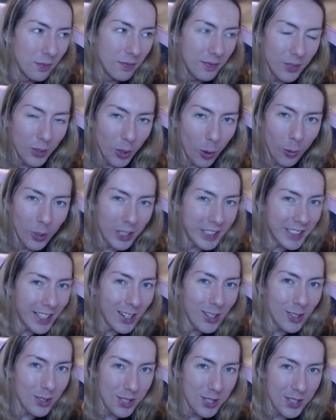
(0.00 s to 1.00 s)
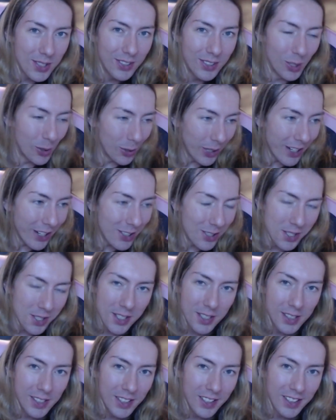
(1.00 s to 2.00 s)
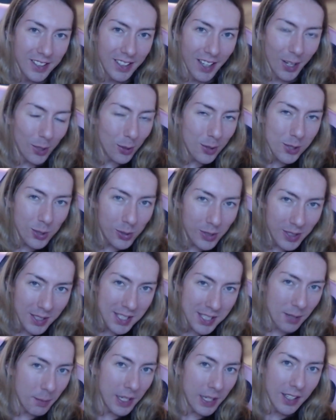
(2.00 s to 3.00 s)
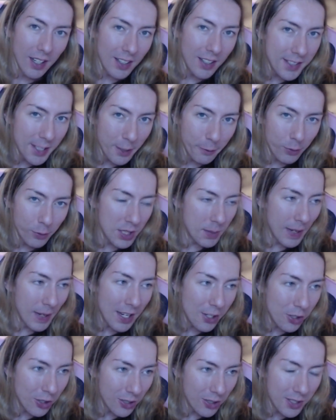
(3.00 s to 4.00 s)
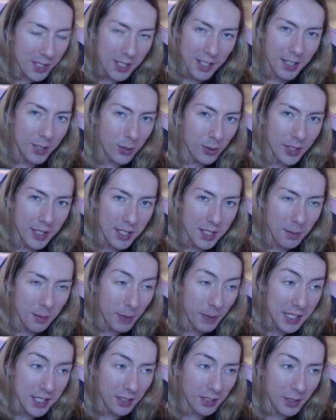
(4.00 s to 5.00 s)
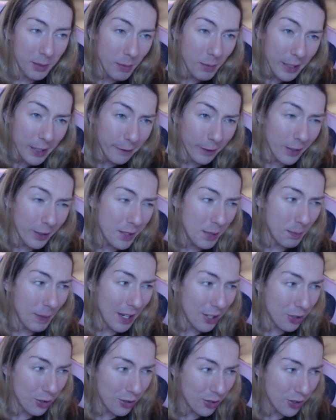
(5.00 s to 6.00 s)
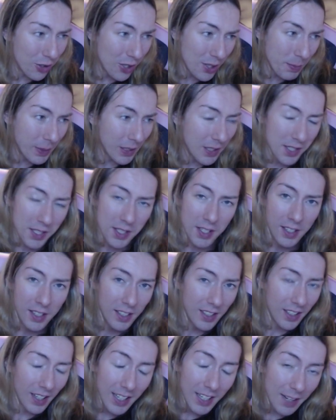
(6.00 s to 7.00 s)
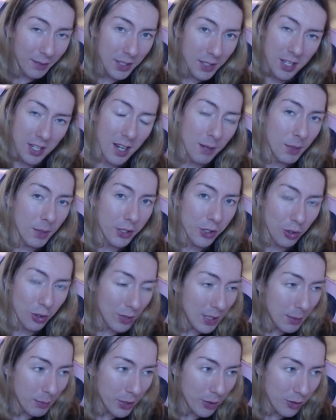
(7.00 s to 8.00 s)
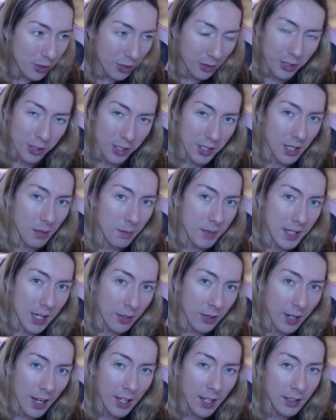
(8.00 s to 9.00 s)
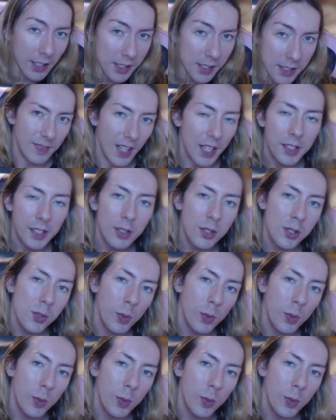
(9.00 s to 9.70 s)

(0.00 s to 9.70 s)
No one cares. Who cares? I don't do this to make content for Smashers. I do this to basically make fun of Smashers just because I have the time on stream. It usually just comes out in highlights. And here's